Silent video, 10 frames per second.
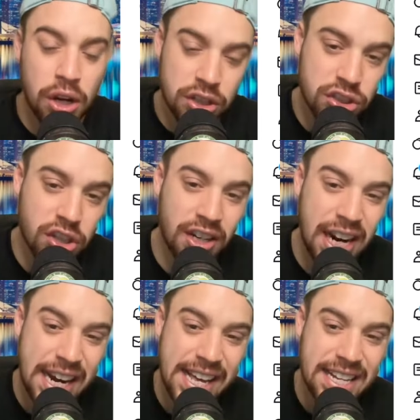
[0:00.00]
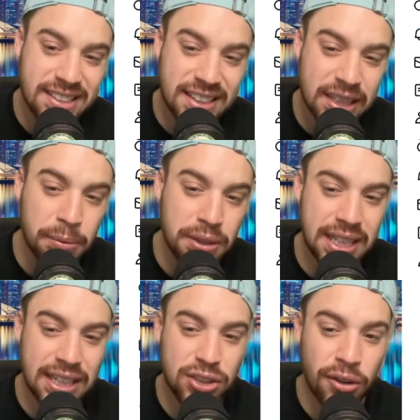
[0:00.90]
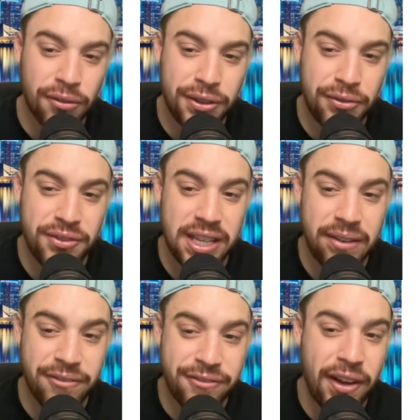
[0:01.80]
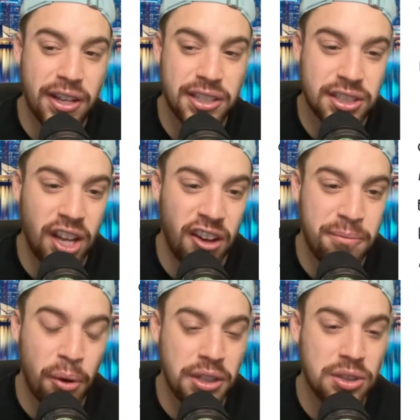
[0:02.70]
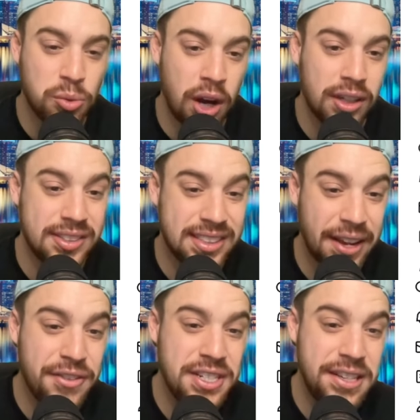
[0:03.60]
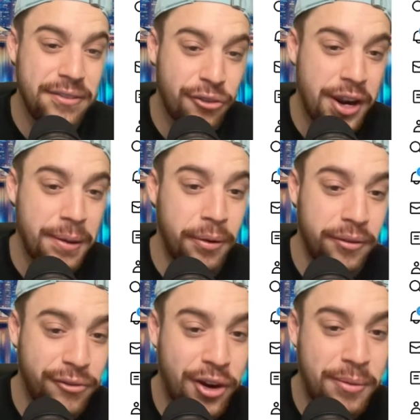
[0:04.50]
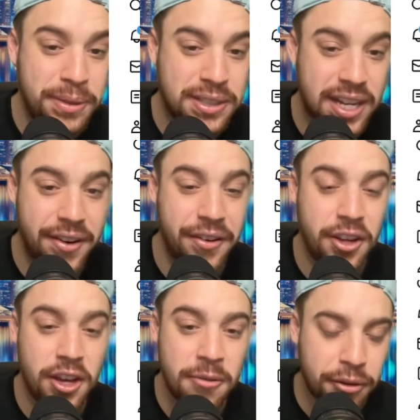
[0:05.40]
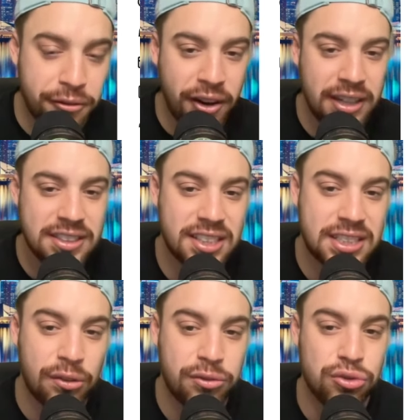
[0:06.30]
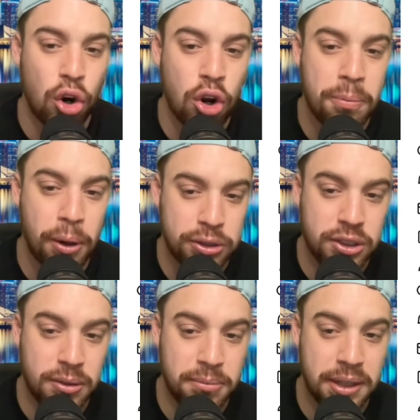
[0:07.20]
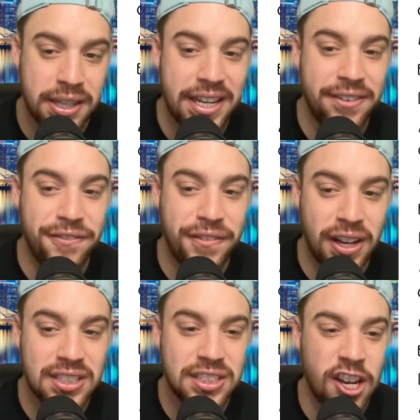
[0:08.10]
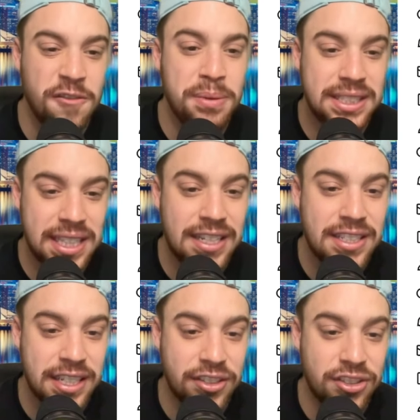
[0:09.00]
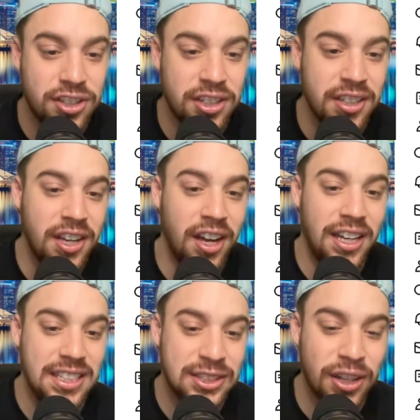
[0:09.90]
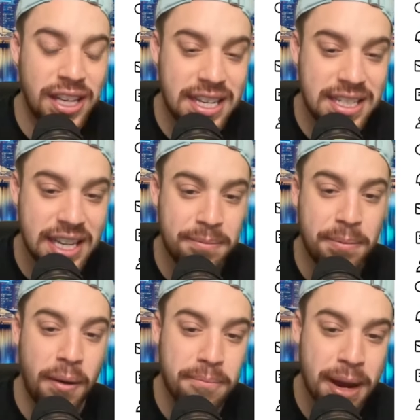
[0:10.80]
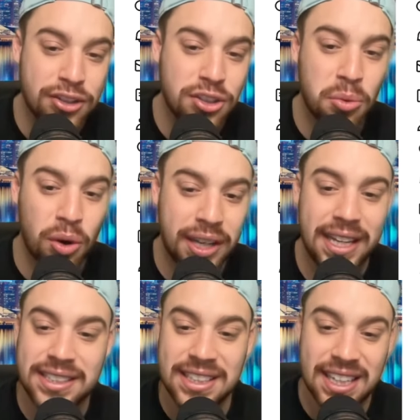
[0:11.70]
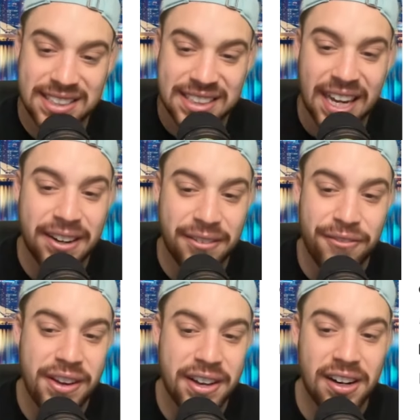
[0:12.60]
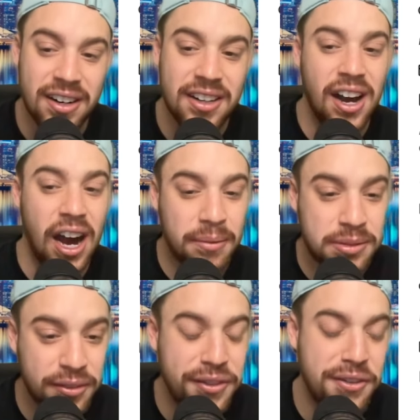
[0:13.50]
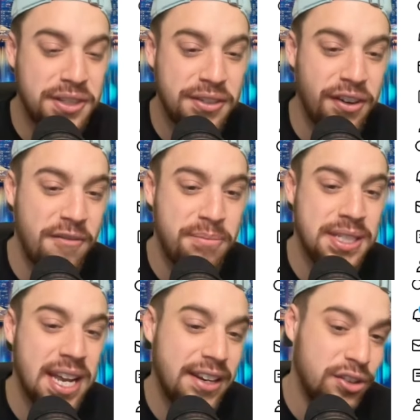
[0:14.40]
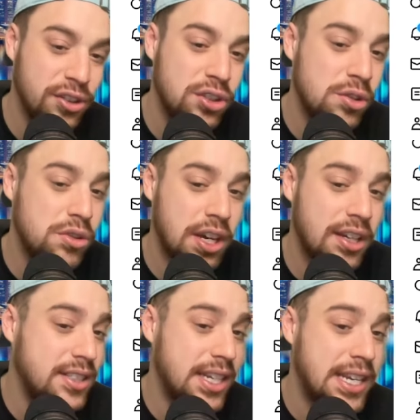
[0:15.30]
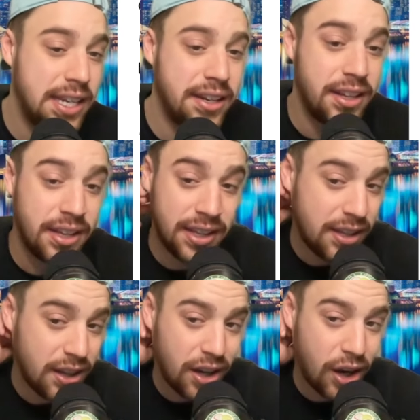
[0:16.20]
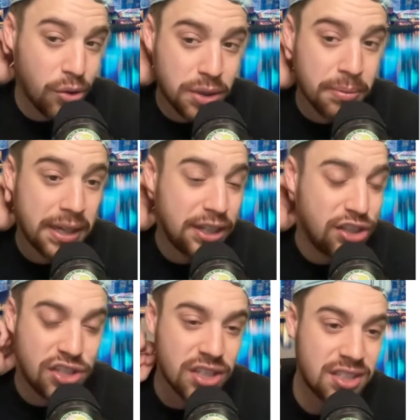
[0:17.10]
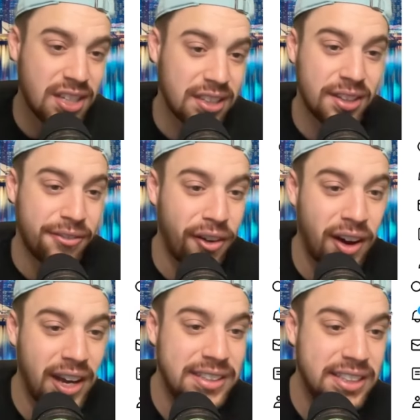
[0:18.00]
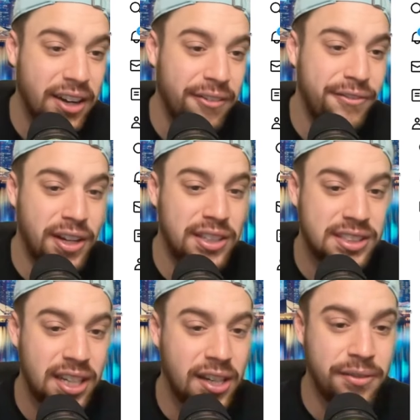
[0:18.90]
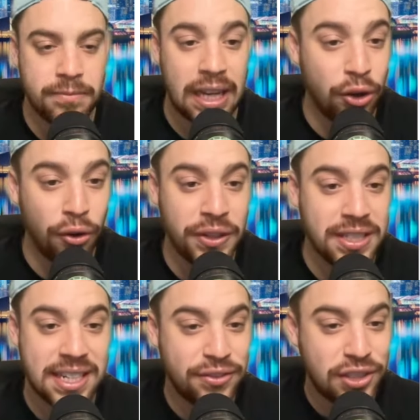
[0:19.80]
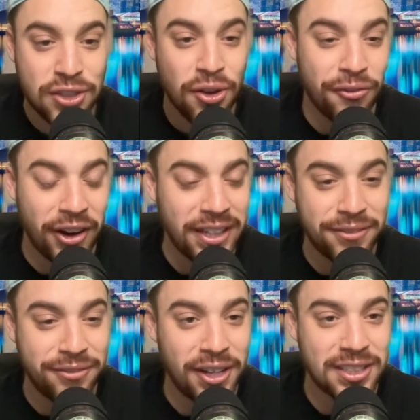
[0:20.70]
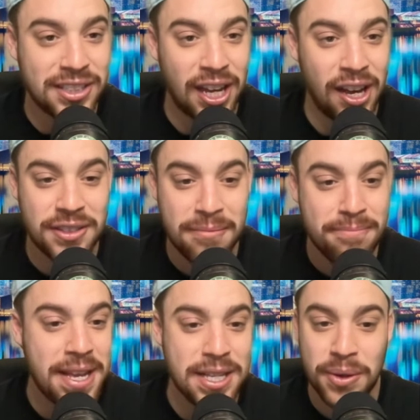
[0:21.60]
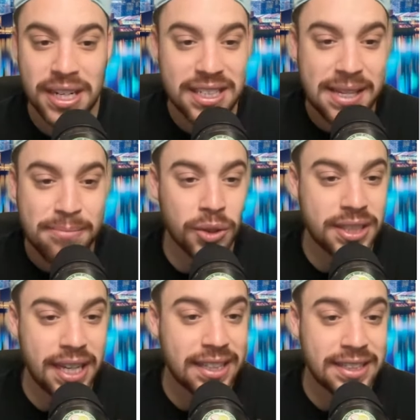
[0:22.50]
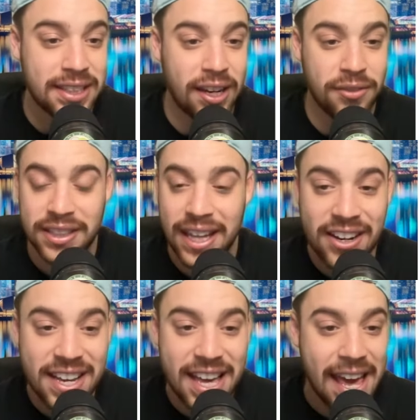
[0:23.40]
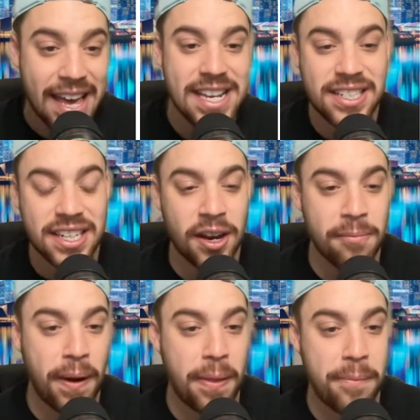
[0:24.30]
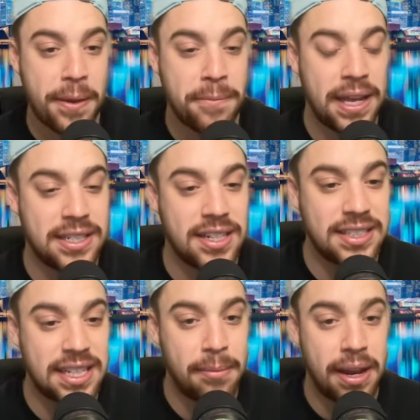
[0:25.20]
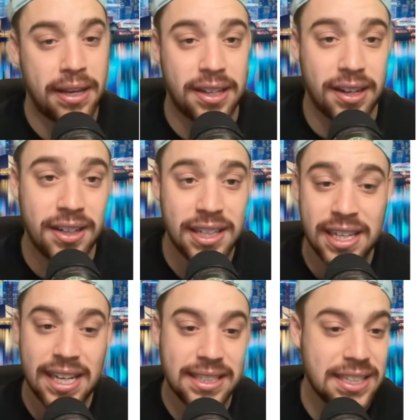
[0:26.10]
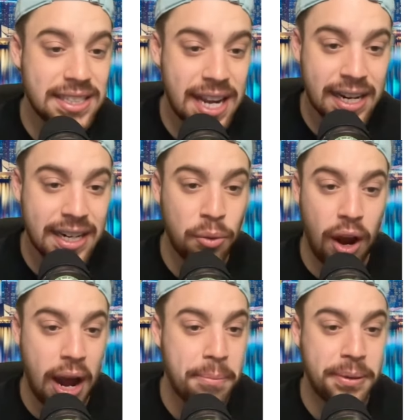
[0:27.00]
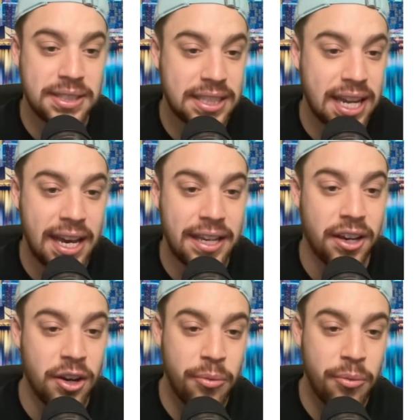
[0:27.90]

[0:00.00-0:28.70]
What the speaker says: Zheng leads the WTA top 50 in first serve points won, 73.3%, but finds herself rock bottom in first serve percentage. It's not easy, but imagine what getting that second figure up to 55% could do to her ceiling. Ultimately, she just doesn't find enough first serves. And obviously, if she's not finding first serves, it means we're going to see more second serves, and they're going to get eaten up by the big players like Sabalenka. It's exactly what happened today.